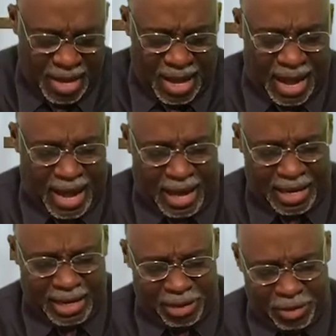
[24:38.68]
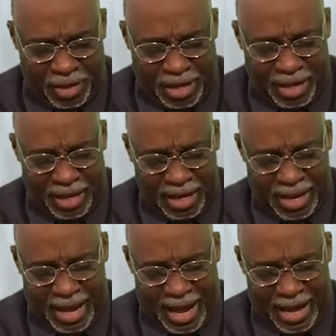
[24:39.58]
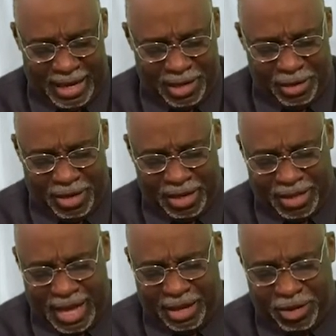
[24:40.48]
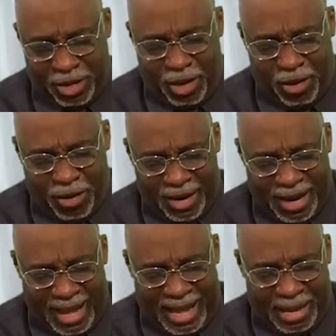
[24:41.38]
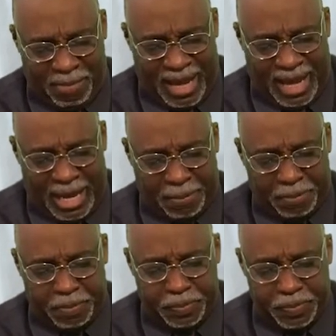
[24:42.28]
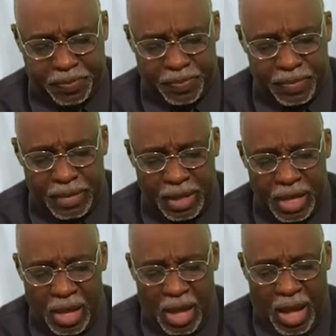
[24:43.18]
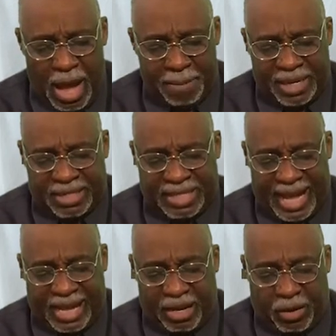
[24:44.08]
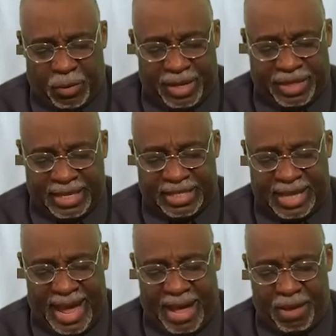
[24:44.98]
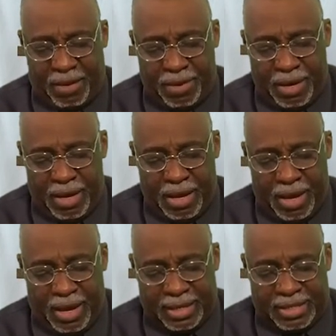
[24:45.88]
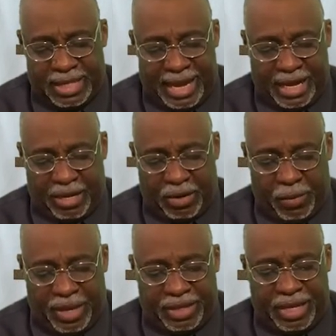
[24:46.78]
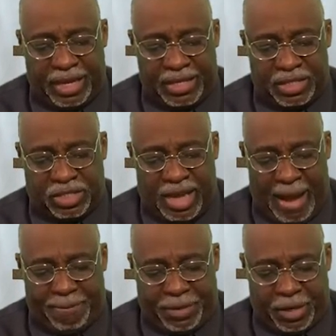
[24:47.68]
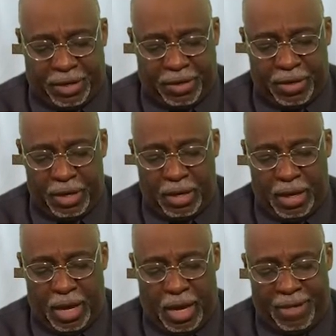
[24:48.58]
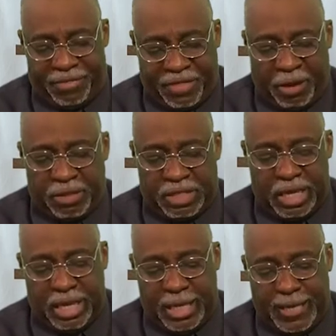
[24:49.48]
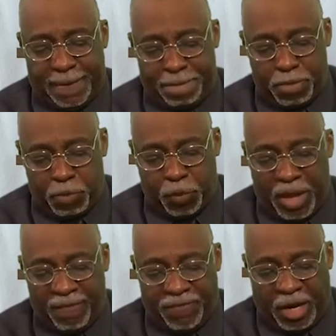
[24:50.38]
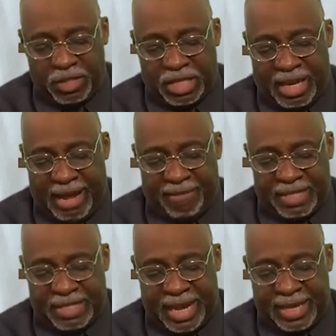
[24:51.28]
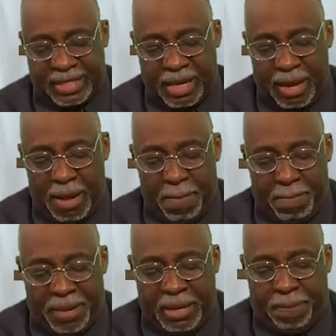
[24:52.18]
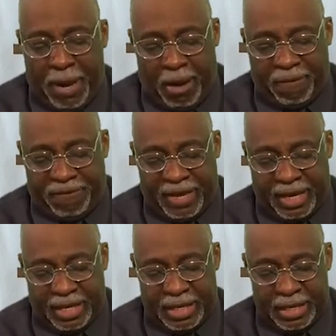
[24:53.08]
Hallelujah. Hallelujah. Thank you, Lord. Amen. I'm in Second Corinthians now. Uh, Second Corinthians chapter uh, 13, verse 11 says, Be perfect,